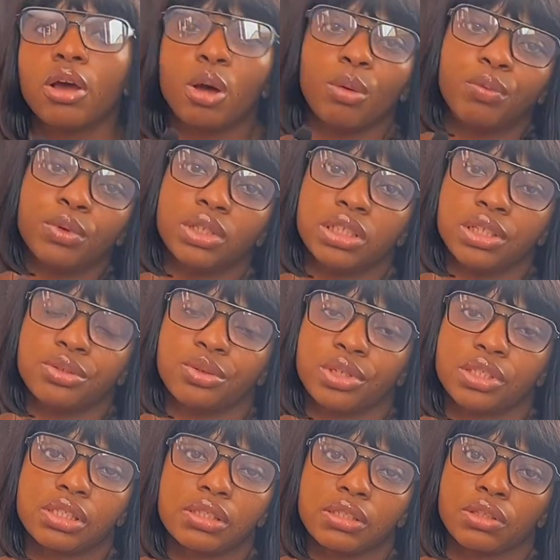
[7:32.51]
Hopefully they do a
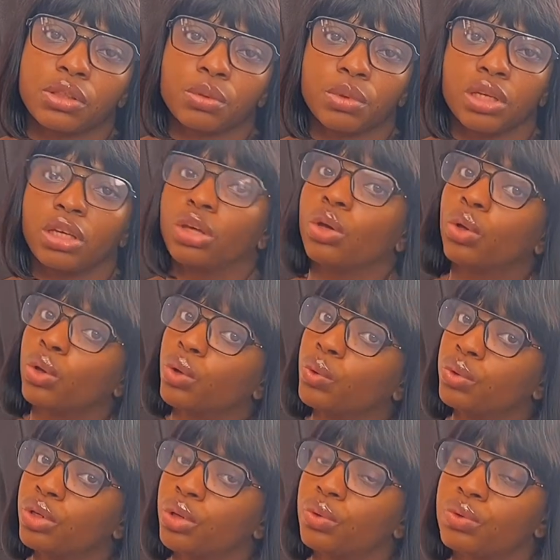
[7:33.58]
season 3,
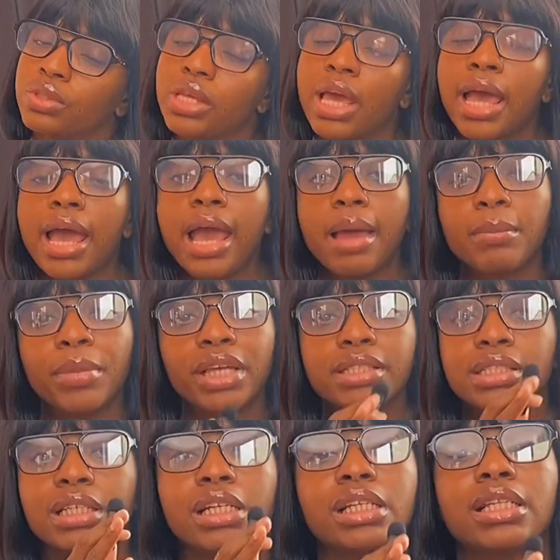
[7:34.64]
who knows. And
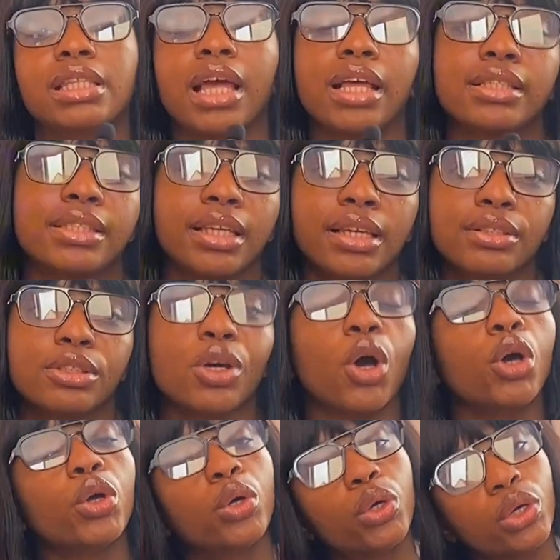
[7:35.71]
basically that's it
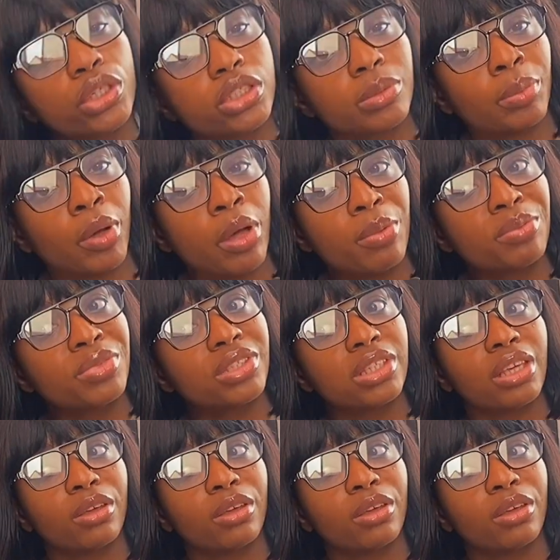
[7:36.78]
on Goosebumps.